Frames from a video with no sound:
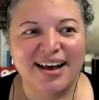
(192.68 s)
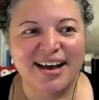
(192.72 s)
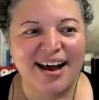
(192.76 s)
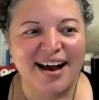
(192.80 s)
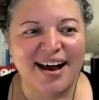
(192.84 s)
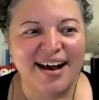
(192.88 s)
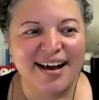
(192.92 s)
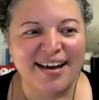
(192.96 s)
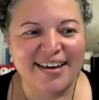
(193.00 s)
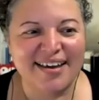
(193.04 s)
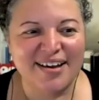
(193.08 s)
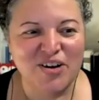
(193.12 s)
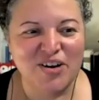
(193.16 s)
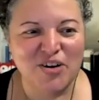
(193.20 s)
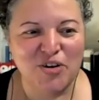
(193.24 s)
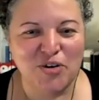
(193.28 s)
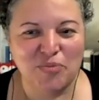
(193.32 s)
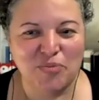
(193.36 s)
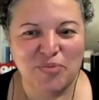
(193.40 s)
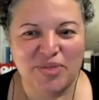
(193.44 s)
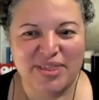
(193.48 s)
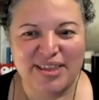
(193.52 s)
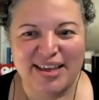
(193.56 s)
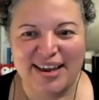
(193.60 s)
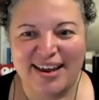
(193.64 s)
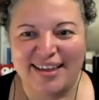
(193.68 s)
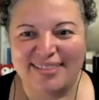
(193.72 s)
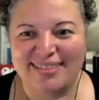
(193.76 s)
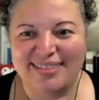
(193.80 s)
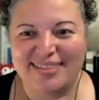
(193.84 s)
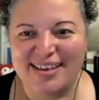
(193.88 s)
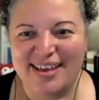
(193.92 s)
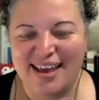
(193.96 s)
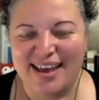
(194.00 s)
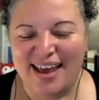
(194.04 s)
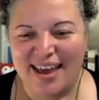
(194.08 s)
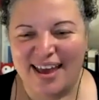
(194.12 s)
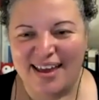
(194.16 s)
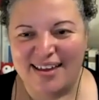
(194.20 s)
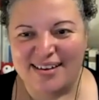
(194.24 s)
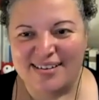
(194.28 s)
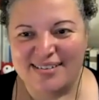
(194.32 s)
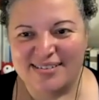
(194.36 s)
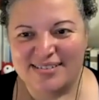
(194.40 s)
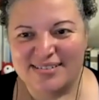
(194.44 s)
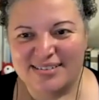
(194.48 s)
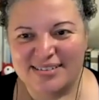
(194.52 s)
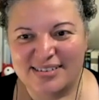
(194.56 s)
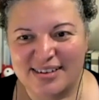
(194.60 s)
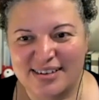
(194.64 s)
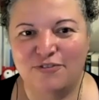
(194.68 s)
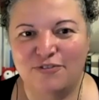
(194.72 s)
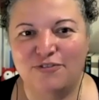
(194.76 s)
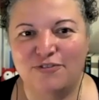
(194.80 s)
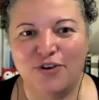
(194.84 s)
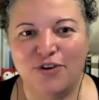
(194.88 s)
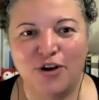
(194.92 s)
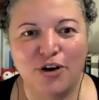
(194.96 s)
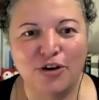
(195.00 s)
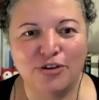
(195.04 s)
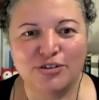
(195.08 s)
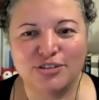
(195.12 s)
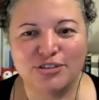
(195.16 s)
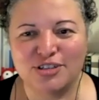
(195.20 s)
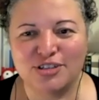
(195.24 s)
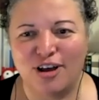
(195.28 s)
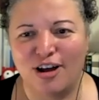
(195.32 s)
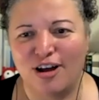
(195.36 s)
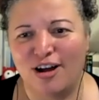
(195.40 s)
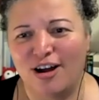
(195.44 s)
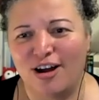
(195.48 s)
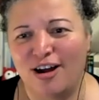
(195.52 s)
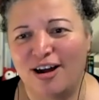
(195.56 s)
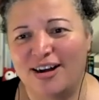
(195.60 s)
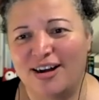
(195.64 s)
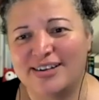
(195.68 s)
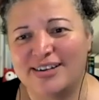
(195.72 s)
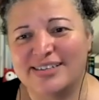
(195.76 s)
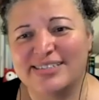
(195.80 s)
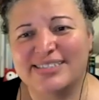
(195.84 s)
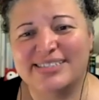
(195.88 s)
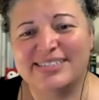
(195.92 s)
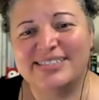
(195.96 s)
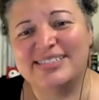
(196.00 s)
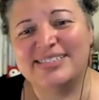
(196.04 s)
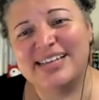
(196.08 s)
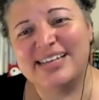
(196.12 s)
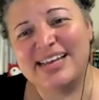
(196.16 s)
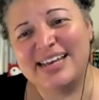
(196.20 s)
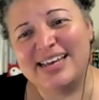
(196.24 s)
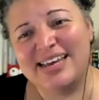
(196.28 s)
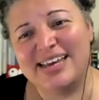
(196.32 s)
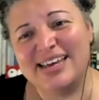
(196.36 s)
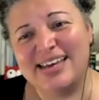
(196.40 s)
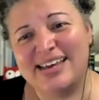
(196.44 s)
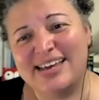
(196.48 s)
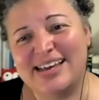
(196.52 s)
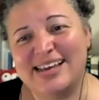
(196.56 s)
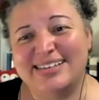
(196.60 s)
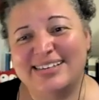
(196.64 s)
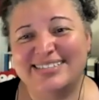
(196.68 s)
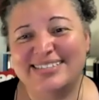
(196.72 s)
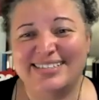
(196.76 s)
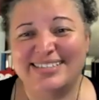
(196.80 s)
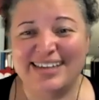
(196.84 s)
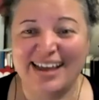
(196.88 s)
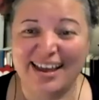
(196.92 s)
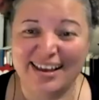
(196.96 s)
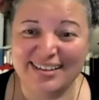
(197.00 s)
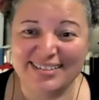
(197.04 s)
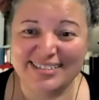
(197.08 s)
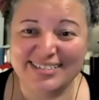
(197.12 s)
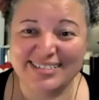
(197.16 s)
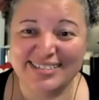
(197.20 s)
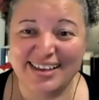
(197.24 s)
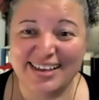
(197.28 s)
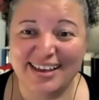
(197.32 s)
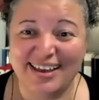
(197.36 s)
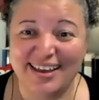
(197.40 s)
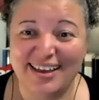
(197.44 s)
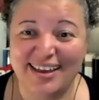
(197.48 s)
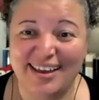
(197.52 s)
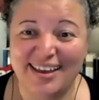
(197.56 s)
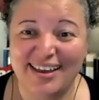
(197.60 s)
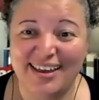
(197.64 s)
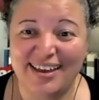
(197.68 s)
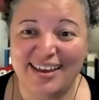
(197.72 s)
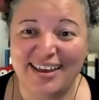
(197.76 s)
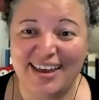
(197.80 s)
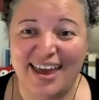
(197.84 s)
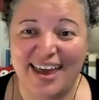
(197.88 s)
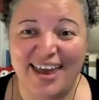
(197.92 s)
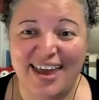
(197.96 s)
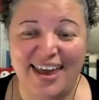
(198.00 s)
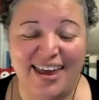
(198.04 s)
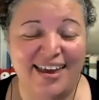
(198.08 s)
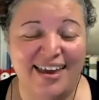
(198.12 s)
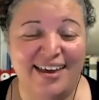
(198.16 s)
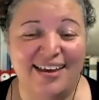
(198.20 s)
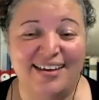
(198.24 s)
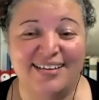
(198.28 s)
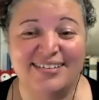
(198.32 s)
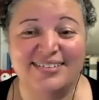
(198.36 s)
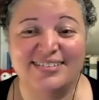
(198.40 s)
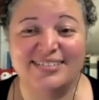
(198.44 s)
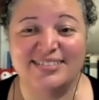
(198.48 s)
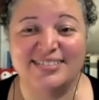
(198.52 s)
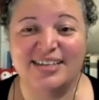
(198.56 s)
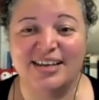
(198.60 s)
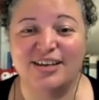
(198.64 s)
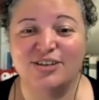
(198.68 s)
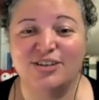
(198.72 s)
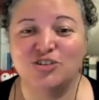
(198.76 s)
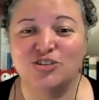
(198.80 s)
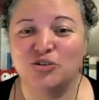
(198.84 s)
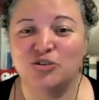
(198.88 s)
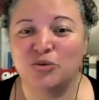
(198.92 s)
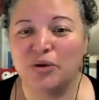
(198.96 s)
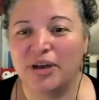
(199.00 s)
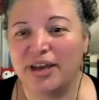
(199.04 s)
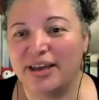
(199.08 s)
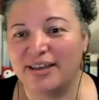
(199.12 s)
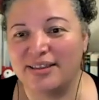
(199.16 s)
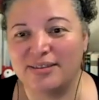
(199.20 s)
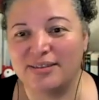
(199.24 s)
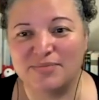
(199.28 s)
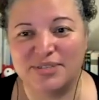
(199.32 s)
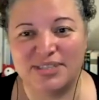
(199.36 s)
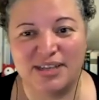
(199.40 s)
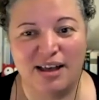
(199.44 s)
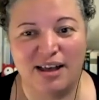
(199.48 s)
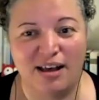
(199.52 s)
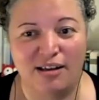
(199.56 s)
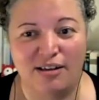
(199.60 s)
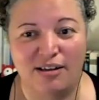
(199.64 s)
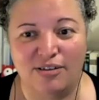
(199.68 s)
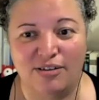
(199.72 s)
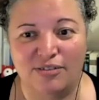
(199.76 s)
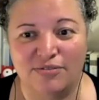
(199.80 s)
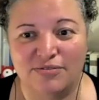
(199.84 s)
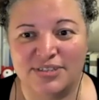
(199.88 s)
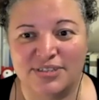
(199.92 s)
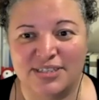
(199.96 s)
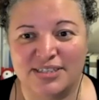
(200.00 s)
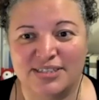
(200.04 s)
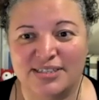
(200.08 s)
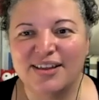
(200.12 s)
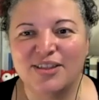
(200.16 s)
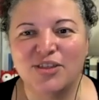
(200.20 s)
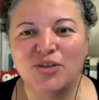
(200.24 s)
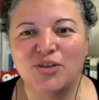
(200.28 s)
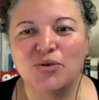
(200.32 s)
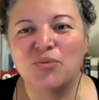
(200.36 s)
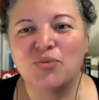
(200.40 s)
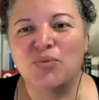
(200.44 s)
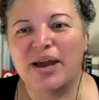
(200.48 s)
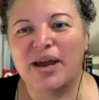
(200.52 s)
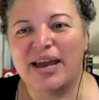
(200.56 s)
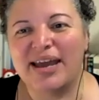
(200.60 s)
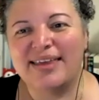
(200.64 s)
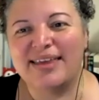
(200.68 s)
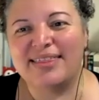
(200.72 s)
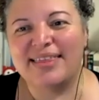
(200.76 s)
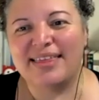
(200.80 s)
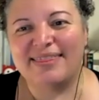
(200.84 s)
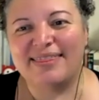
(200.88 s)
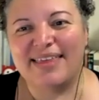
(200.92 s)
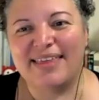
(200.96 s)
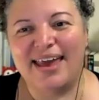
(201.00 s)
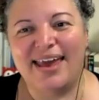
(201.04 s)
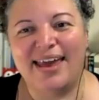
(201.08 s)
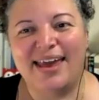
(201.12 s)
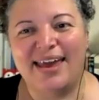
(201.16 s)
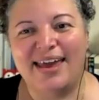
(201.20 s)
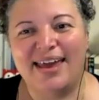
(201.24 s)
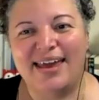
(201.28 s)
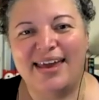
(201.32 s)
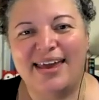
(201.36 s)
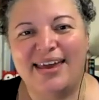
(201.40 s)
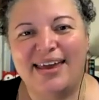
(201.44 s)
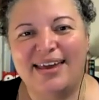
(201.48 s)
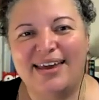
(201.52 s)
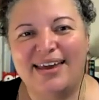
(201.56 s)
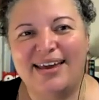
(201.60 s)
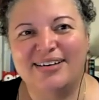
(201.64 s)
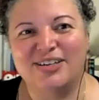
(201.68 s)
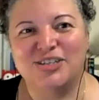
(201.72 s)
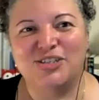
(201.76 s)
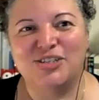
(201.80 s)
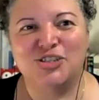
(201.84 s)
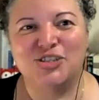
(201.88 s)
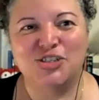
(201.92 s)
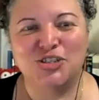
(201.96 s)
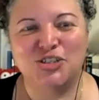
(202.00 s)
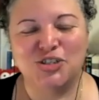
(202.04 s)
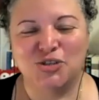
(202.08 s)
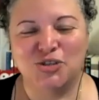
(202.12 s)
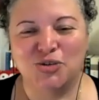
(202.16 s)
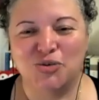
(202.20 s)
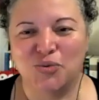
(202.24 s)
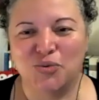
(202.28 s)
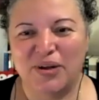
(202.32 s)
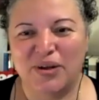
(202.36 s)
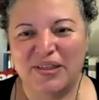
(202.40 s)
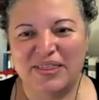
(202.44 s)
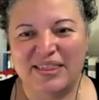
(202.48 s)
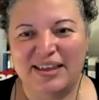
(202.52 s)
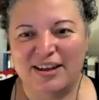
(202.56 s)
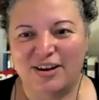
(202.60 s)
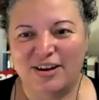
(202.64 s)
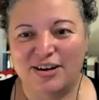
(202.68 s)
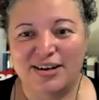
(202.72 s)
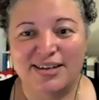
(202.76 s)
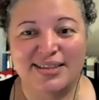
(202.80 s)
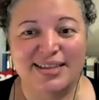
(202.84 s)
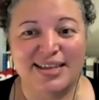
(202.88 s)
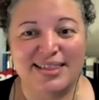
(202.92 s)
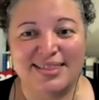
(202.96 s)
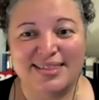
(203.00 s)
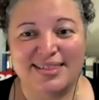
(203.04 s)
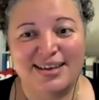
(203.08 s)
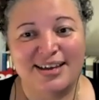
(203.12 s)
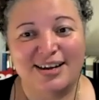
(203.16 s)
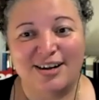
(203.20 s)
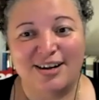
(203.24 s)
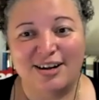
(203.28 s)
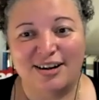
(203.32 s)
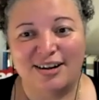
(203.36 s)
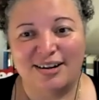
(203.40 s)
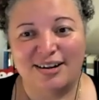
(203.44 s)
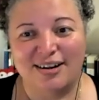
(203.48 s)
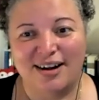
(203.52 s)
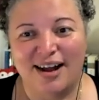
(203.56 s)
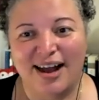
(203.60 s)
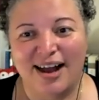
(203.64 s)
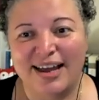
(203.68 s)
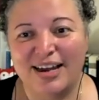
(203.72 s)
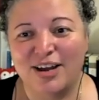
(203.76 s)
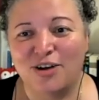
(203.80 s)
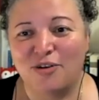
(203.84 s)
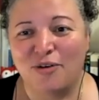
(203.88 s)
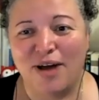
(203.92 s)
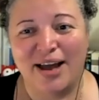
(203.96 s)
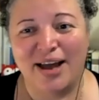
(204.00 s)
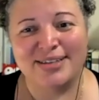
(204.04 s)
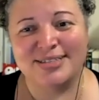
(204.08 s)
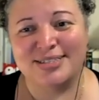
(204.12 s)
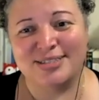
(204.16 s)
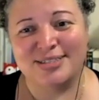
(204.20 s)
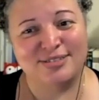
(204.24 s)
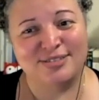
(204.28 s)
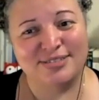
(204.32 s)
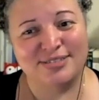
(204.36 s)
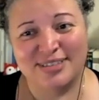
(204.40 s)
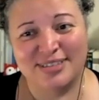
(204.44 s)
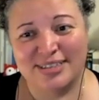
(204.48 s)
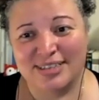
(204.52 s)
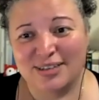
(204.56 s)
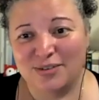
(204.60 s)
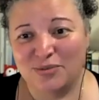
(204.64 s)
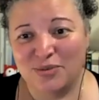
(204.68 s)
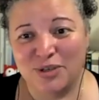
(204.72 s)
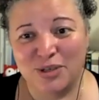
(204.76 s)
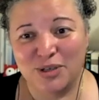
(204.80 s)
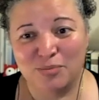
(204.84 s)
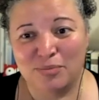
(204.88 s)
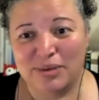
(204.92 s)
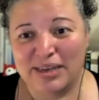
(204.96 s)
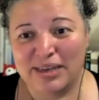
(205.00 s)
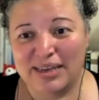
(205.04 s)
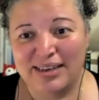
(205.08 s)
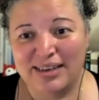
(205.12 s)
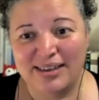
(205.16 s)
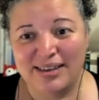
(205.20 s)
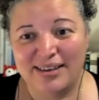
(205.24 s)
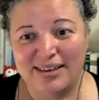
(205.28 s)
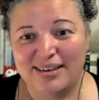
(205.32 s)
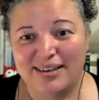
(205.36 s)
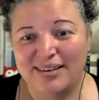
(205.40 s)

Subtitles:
I hope that at the end, folks are singing and dancing and enjoying themselves the way that they do when they're in the theater. I know I certainly will be.